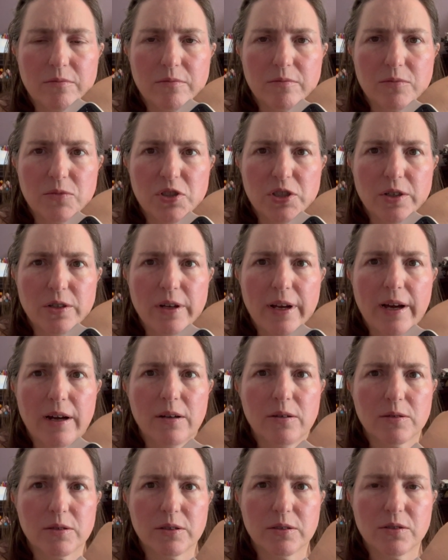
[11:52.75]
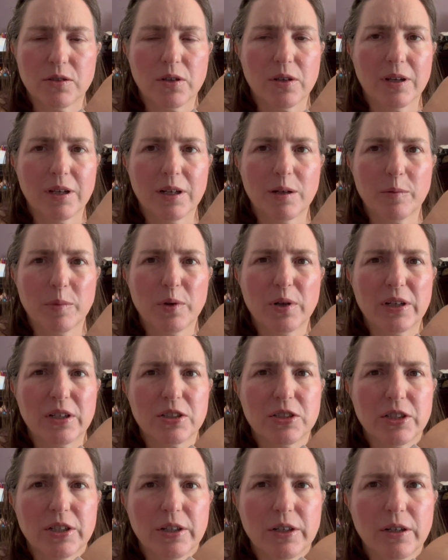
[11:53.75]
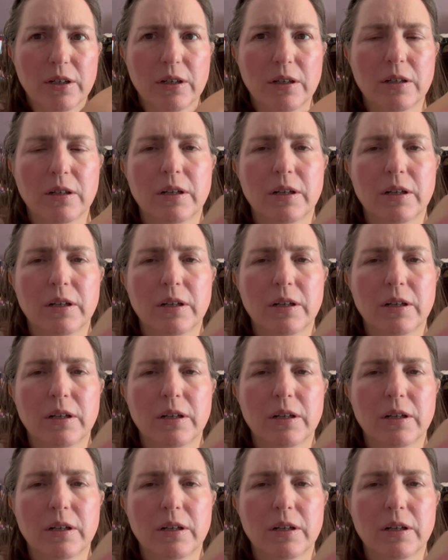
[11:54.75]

sheared out, so you can get it pretty sheer.